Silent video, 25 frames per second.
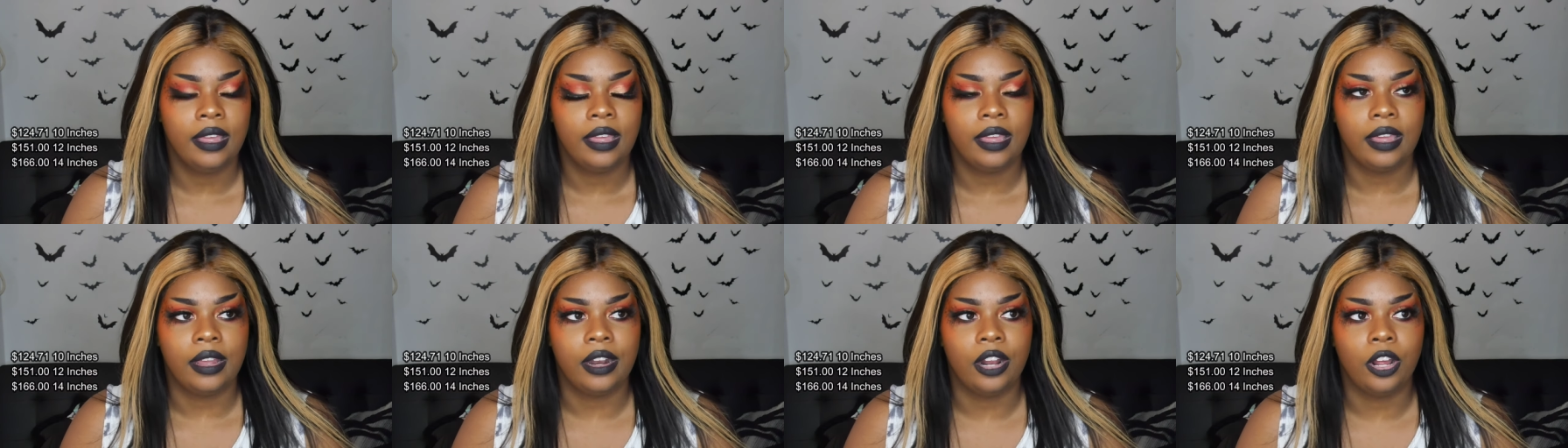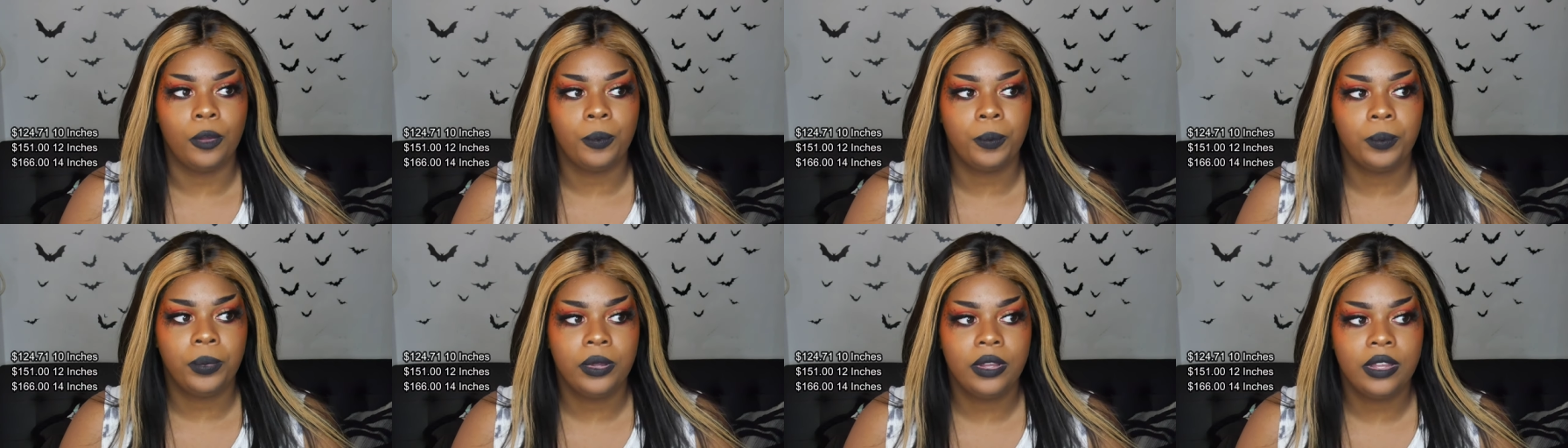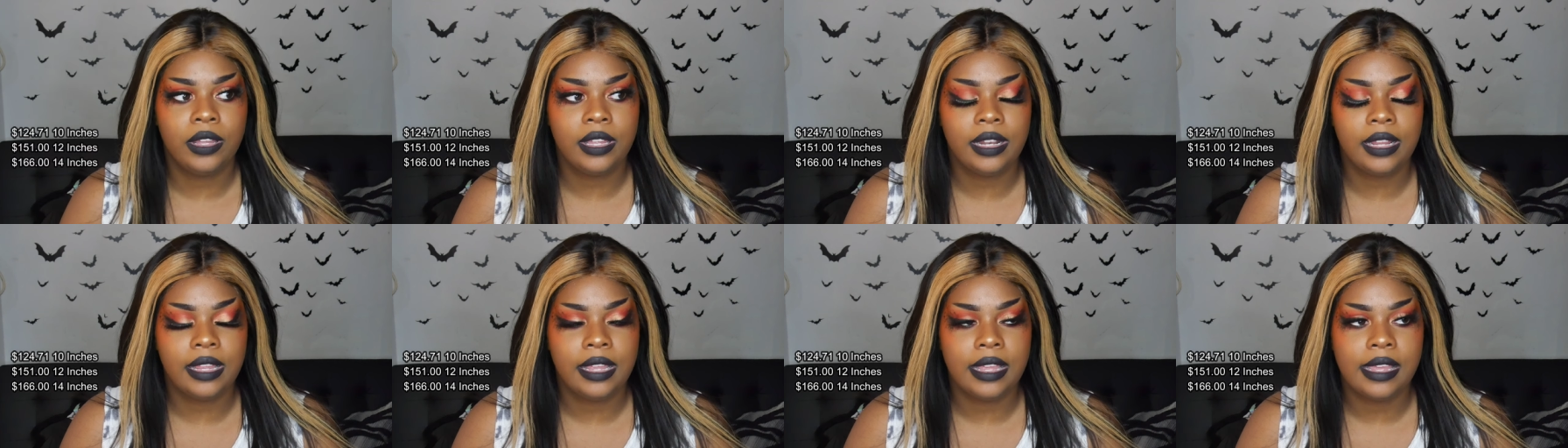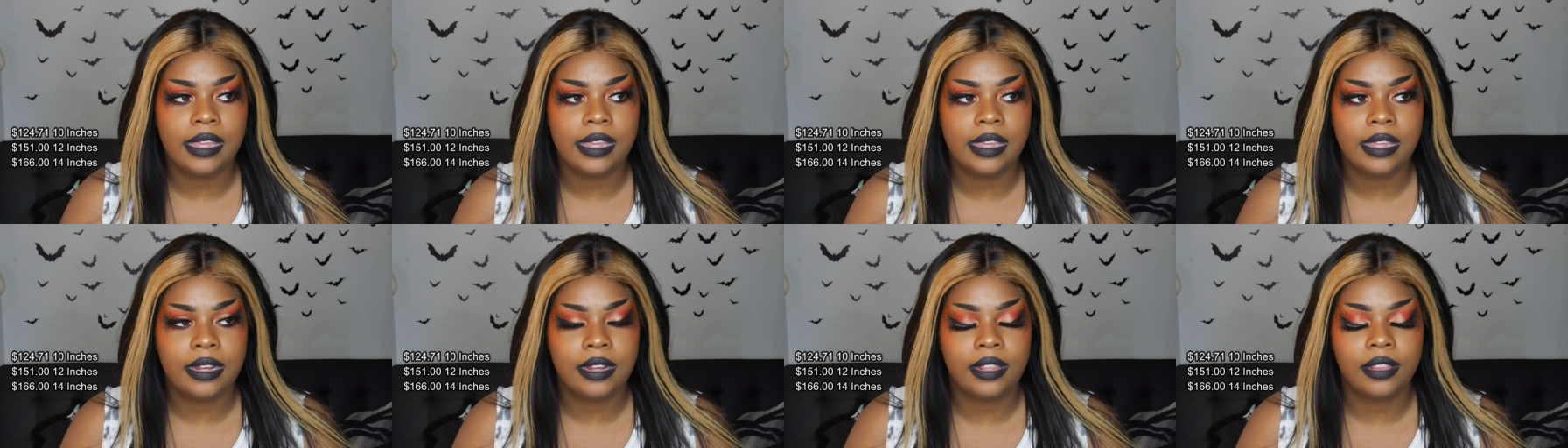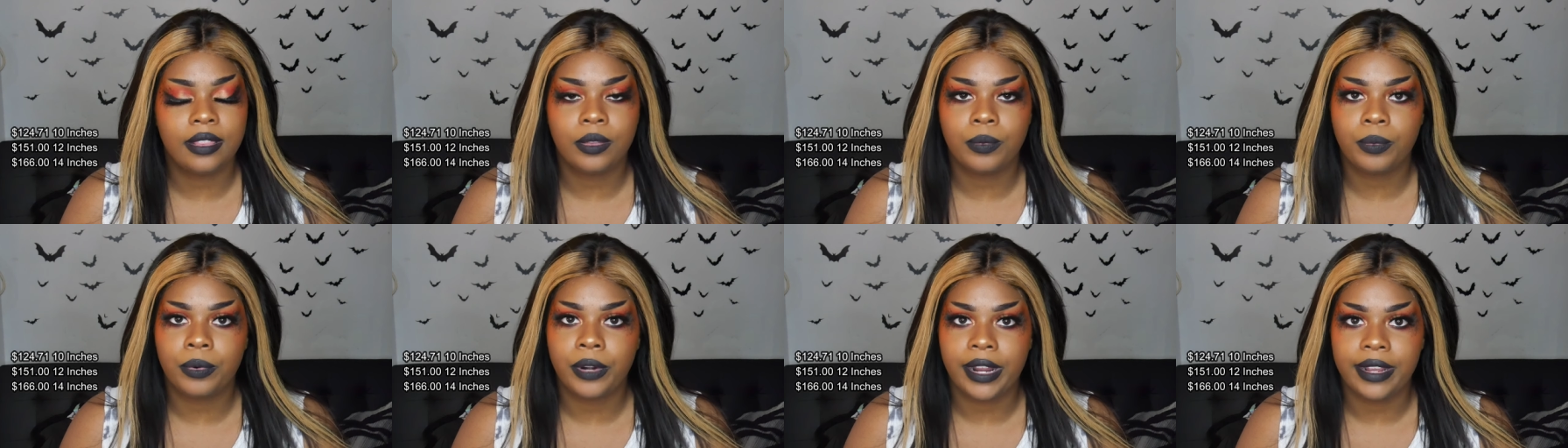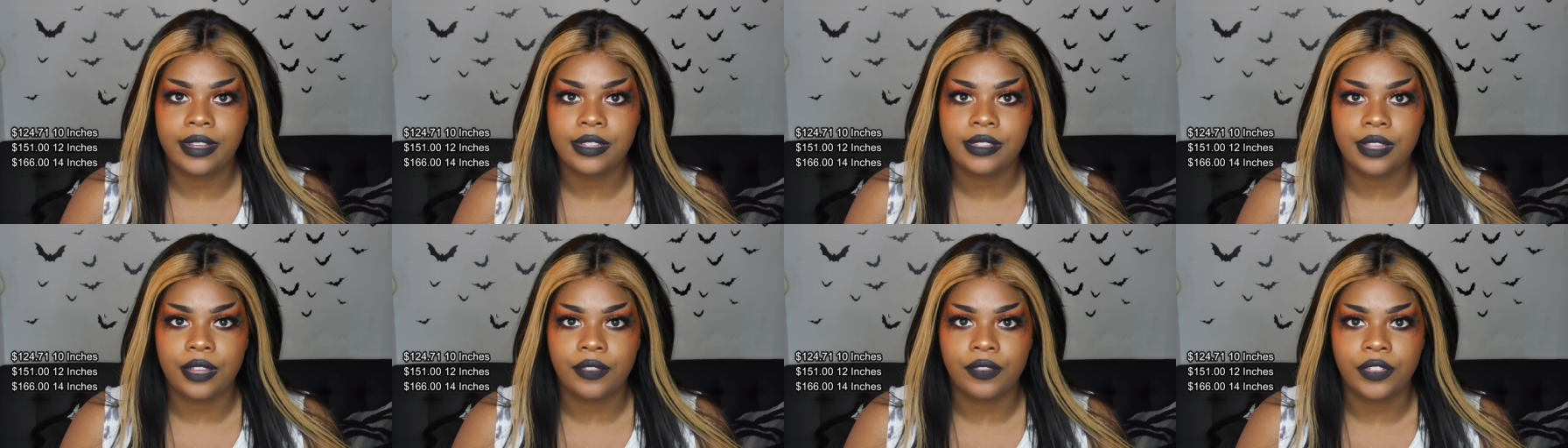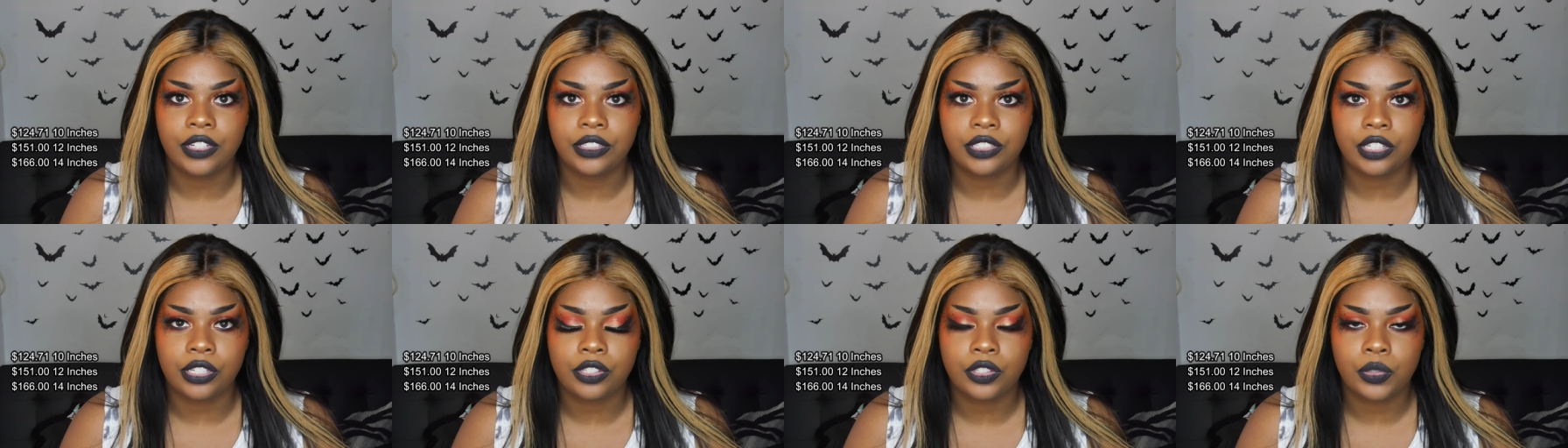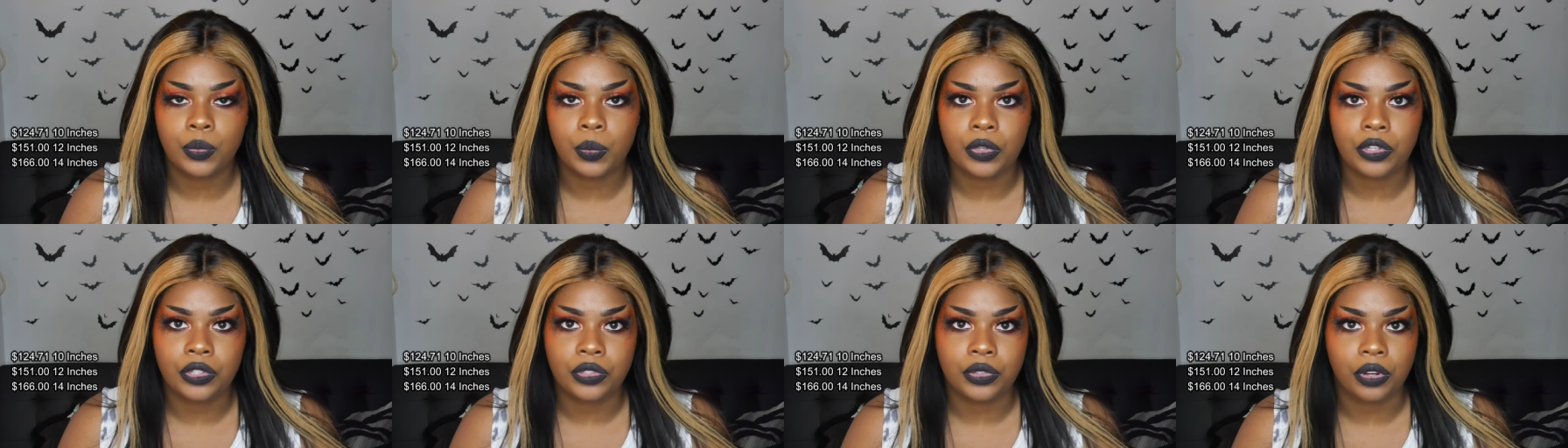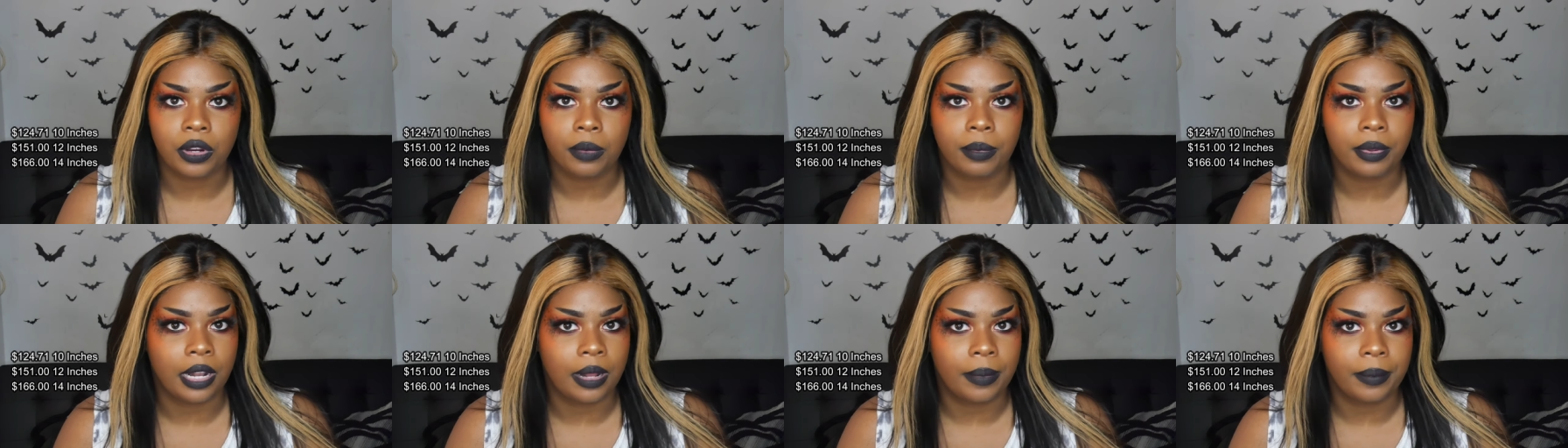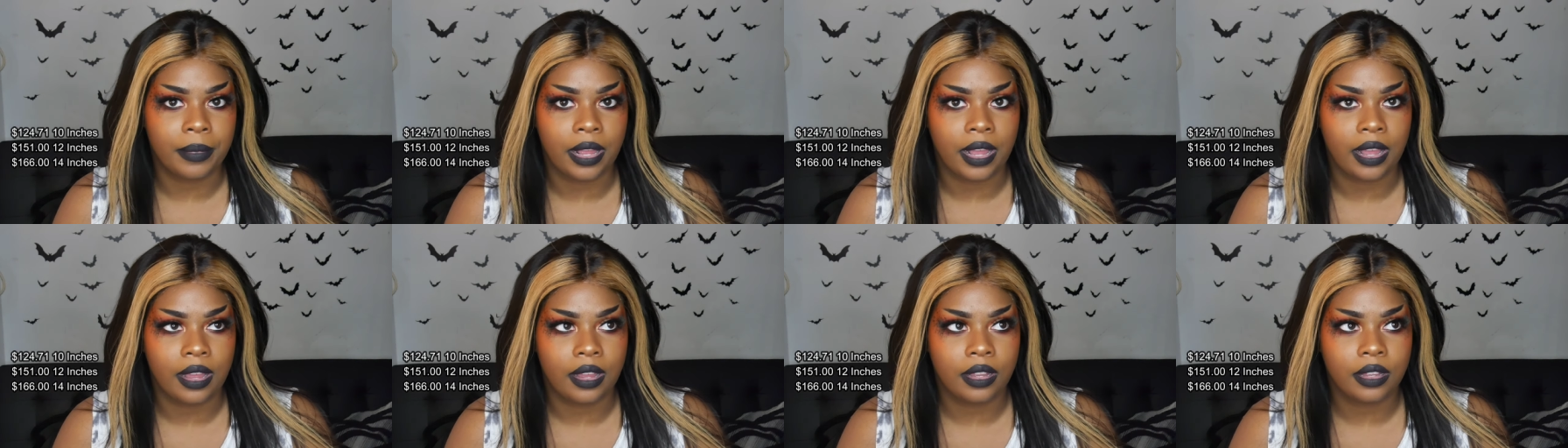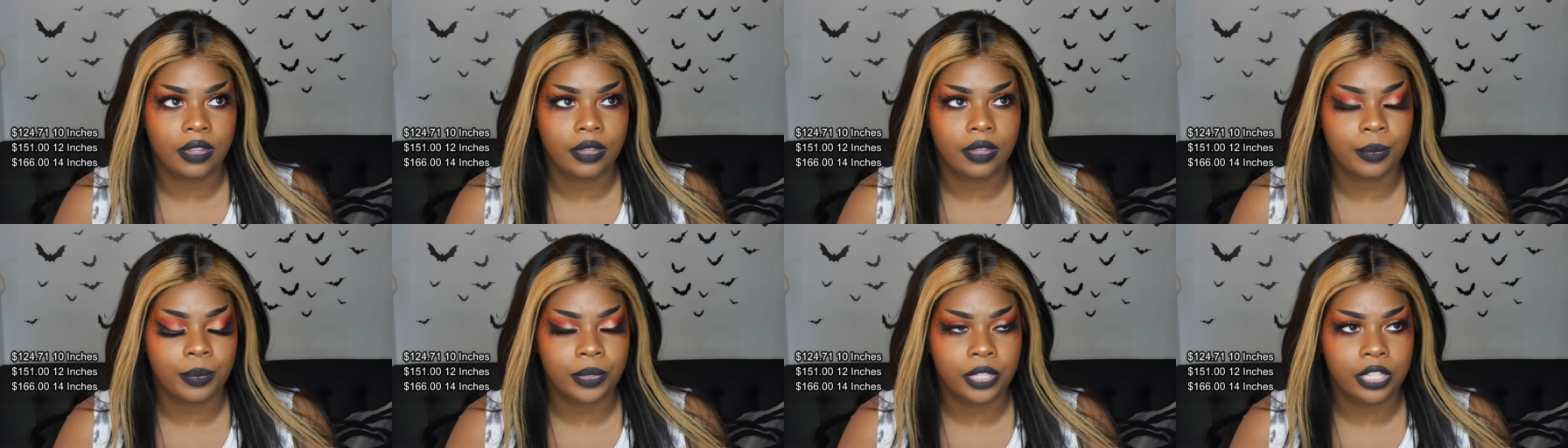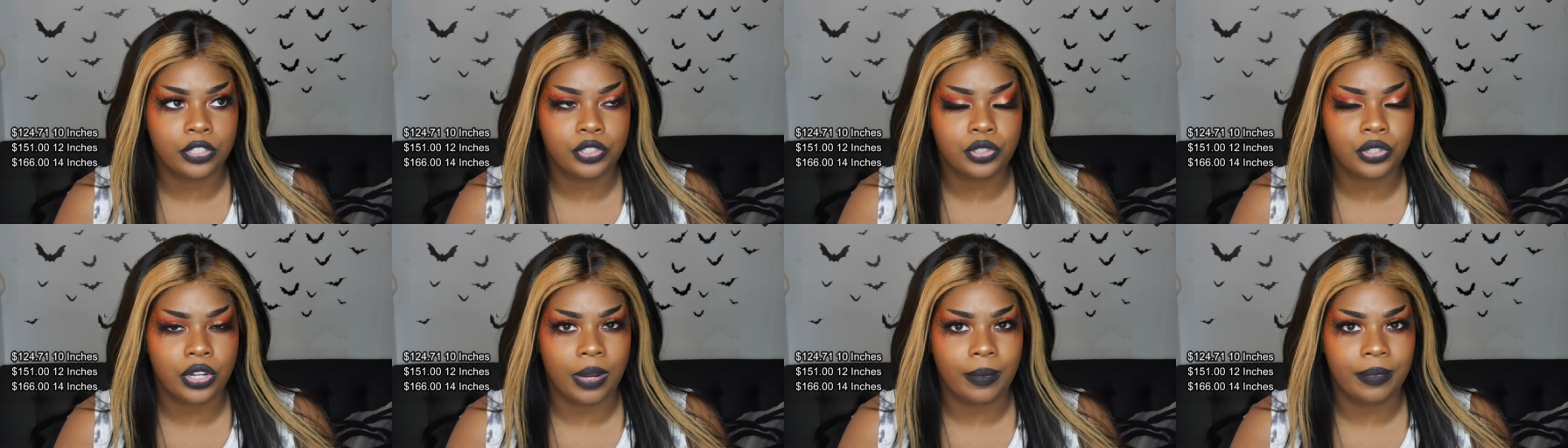and I'll put in the price of it just to be sure, but I'm not completely sure.